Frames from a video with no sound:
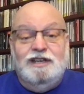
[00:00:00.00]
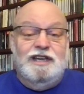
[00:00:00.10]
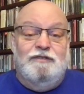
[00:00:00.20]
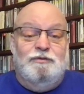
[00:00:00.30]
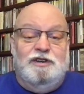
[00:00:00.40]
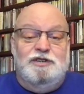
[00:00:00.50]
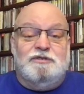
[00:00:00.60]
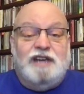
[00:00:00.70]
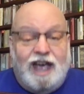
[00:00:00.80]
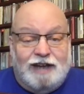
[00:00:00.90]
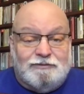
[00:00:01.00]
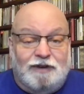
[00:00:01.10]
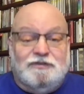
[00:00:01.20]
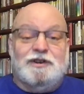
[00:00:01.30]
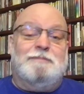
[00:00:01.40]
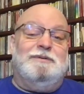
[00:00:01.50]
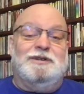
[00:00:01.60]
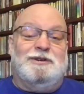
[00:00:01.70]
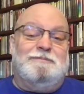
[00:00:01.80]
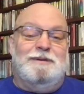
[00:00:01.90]
even when you can rough it up a
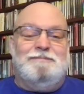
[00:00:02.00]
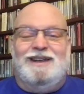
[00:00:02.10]
little bit.